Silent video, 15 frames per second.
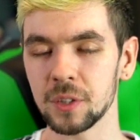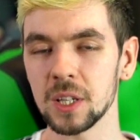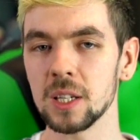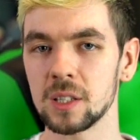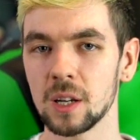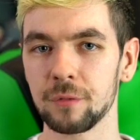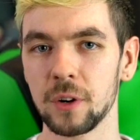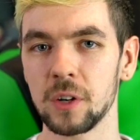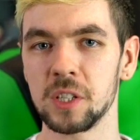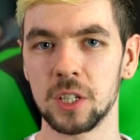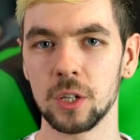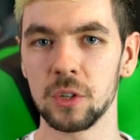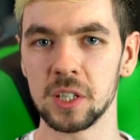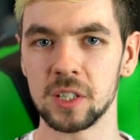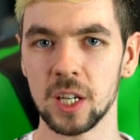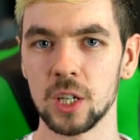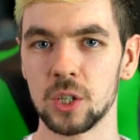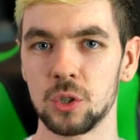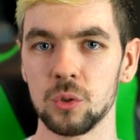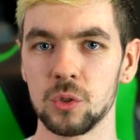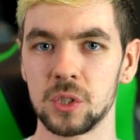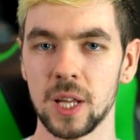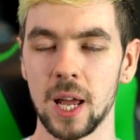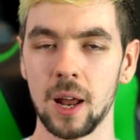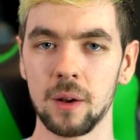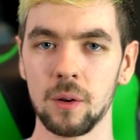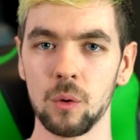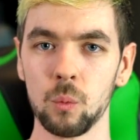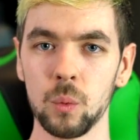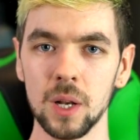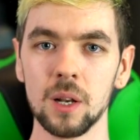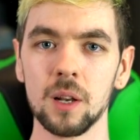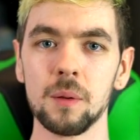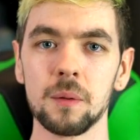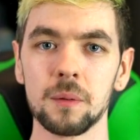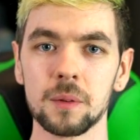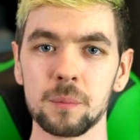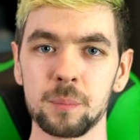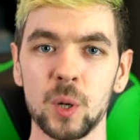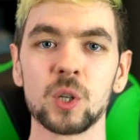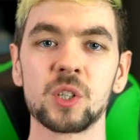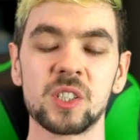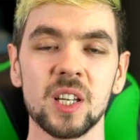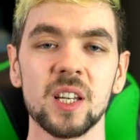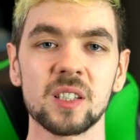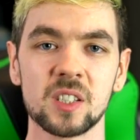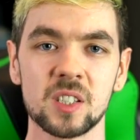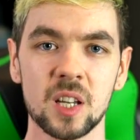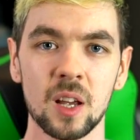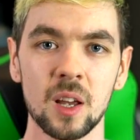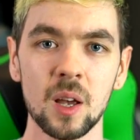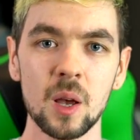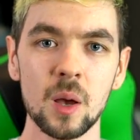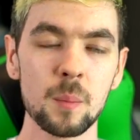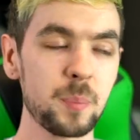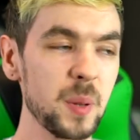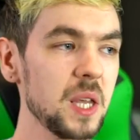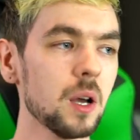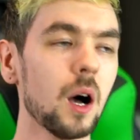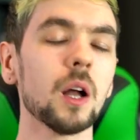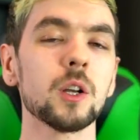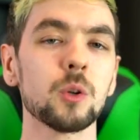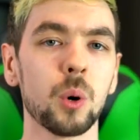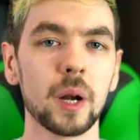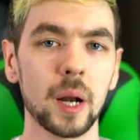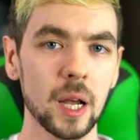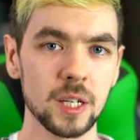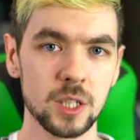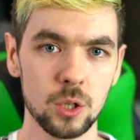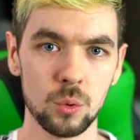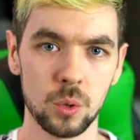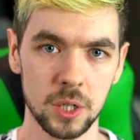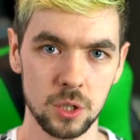of these are very serious issues that will persist beyond what I do